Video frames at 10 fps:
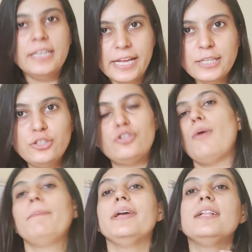next
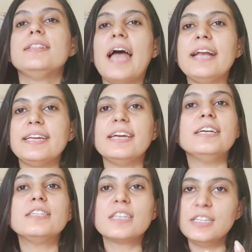topic, that
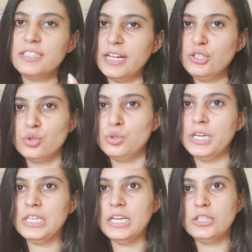is
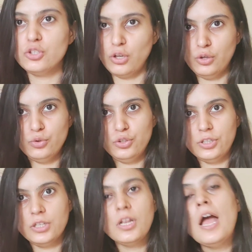saturated
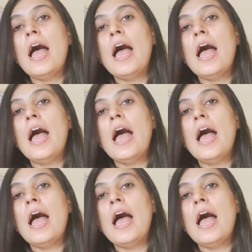solution,